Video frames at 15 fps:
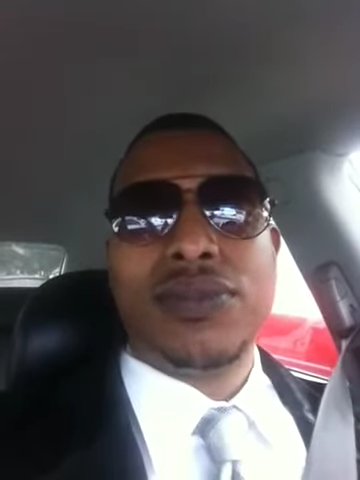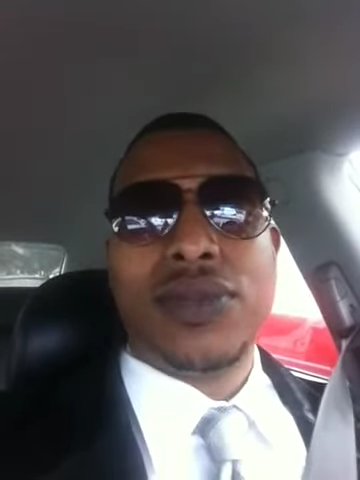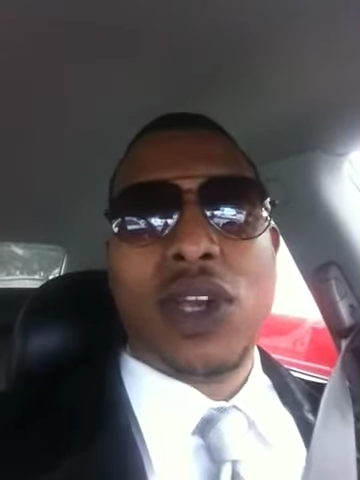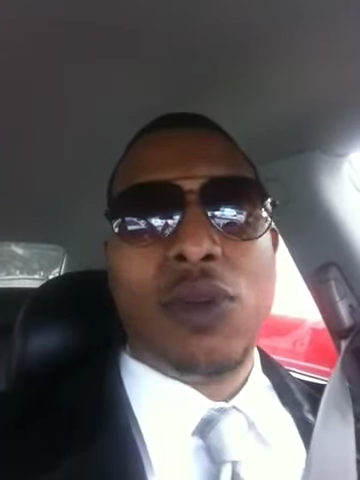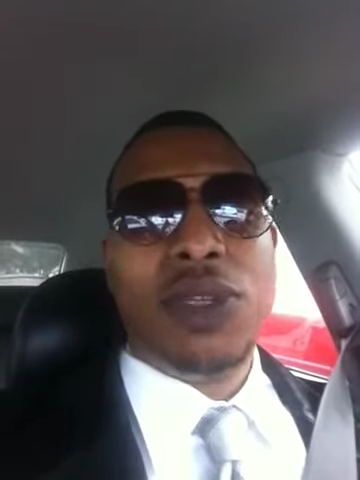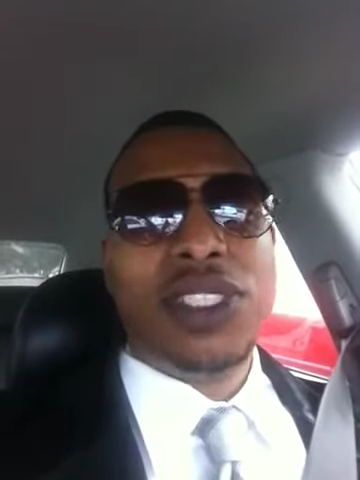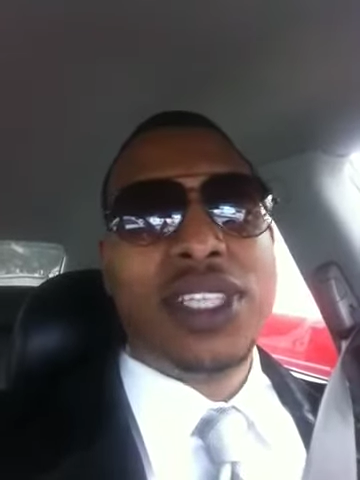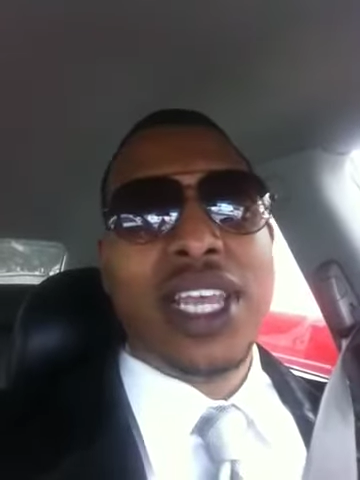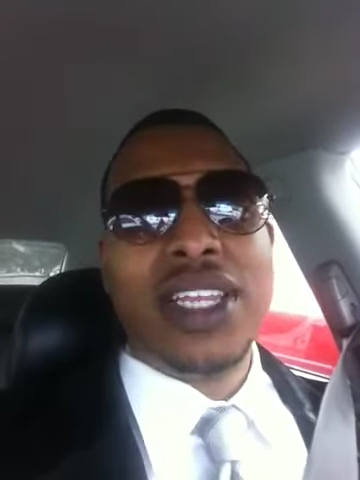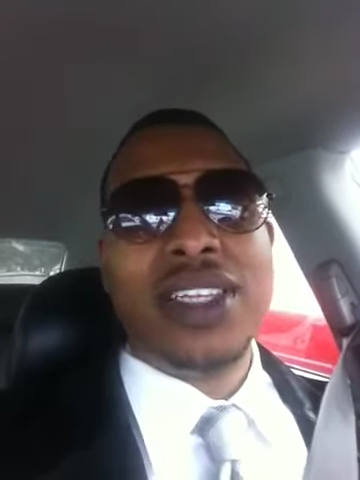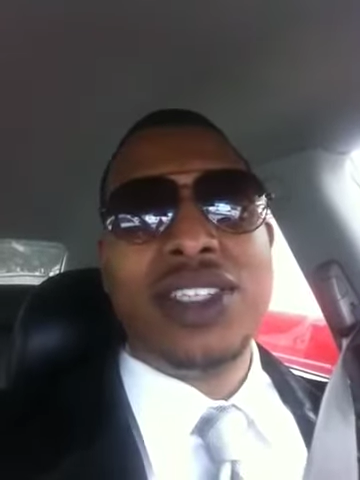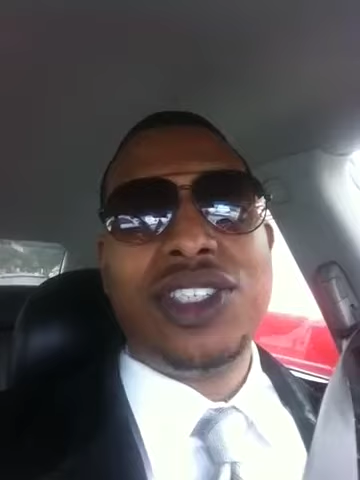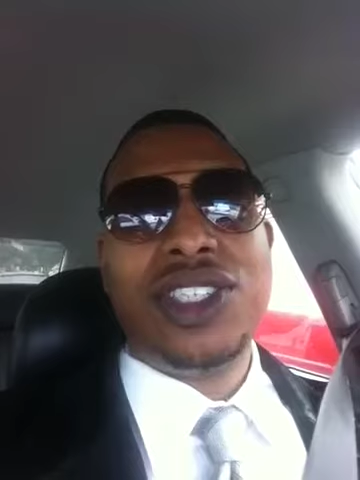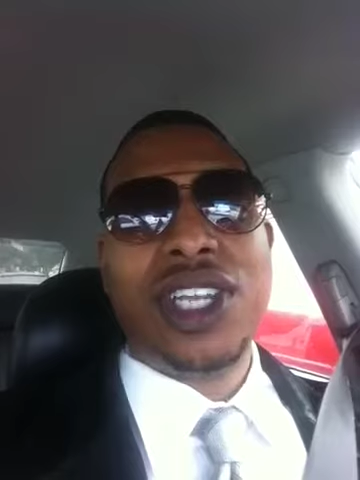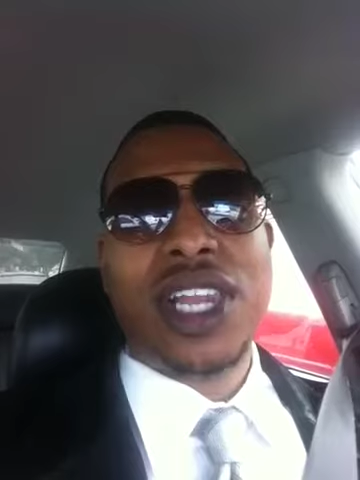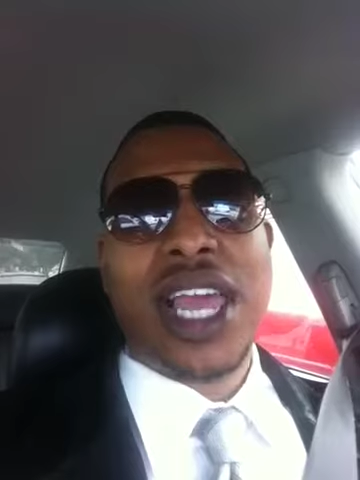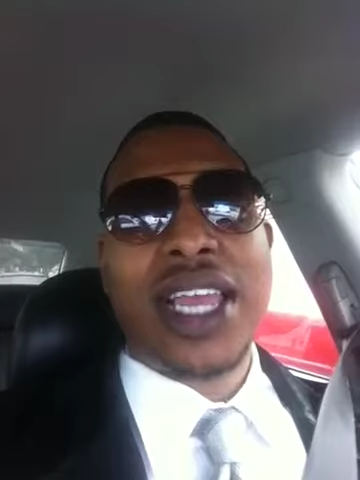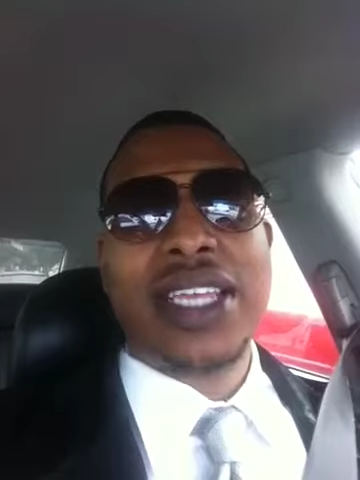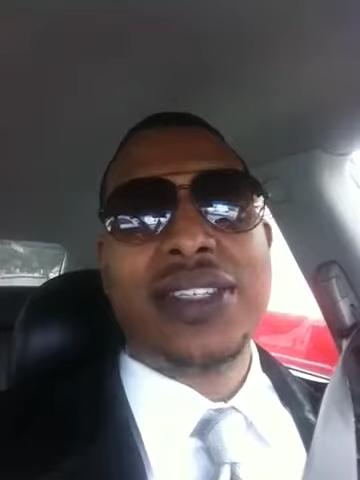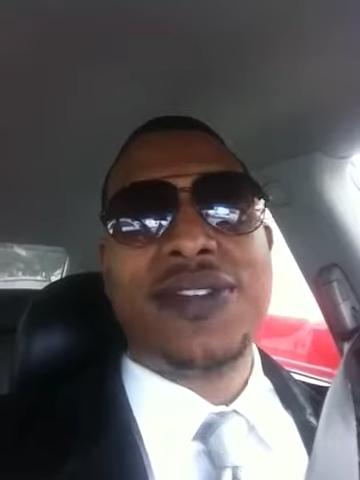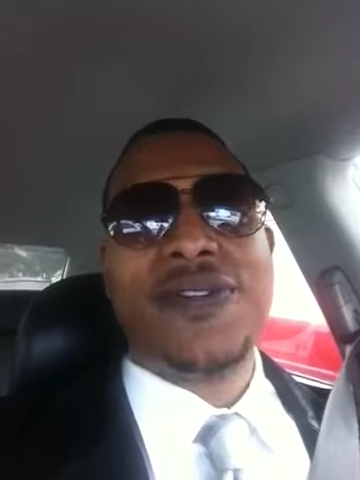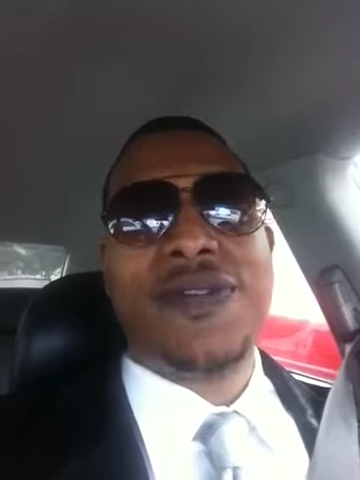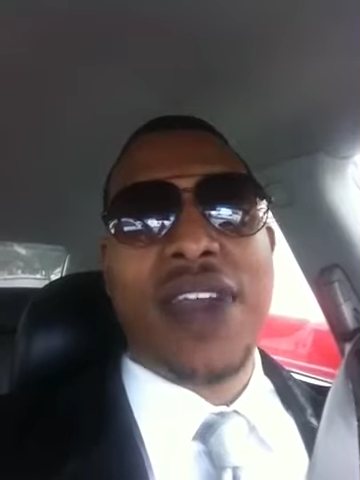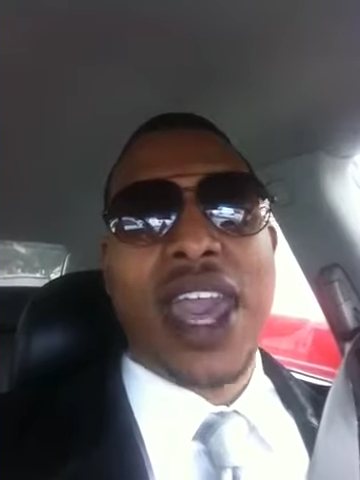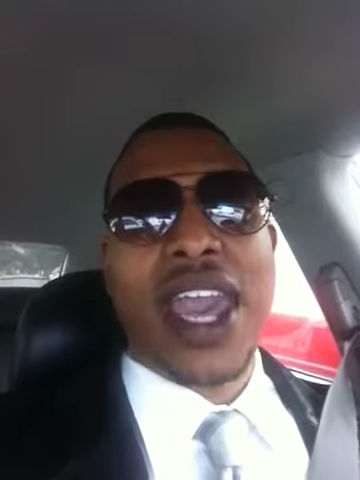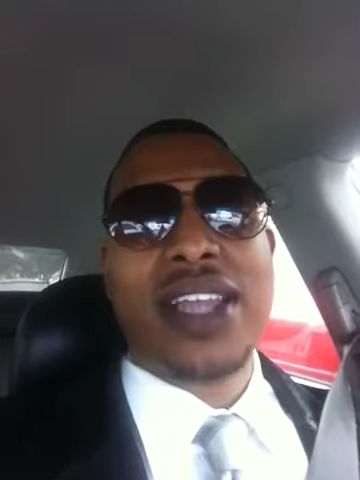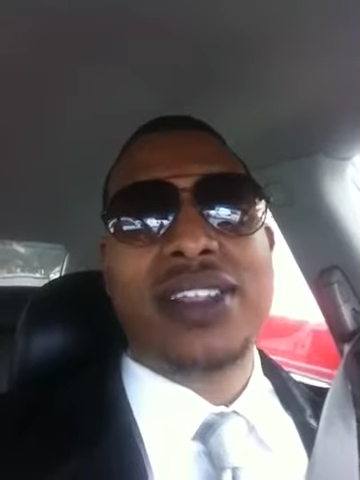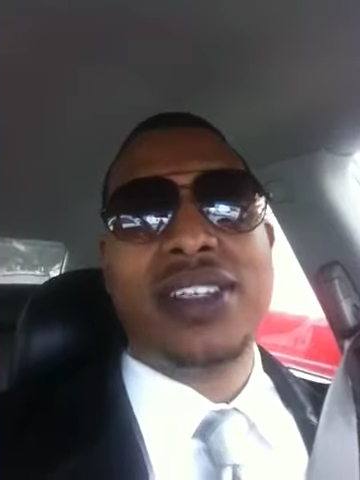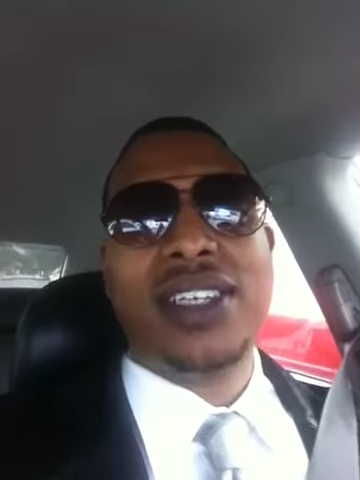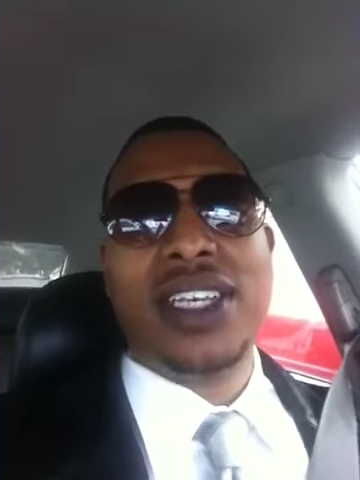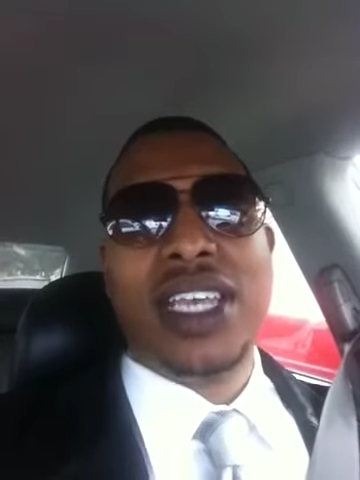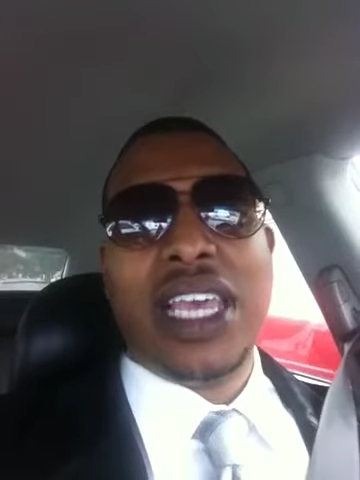Don't be stating this shit like it's fact